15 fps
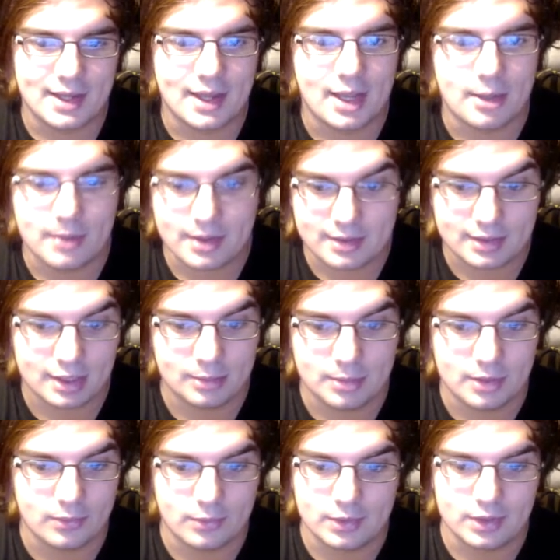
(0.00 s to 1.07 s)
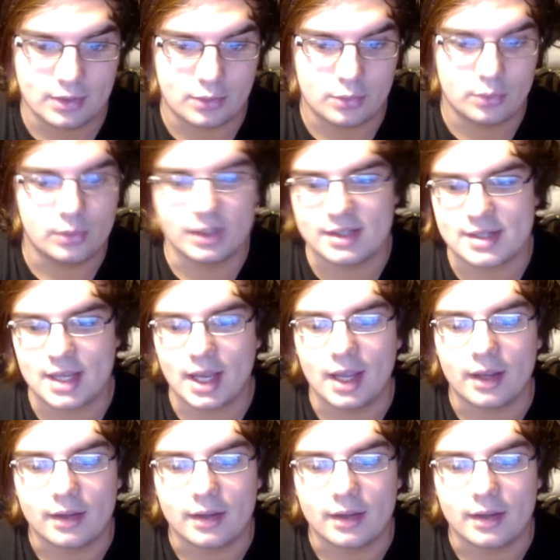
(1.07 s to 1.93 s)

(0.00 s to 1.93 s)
I think that'd be a really cool design.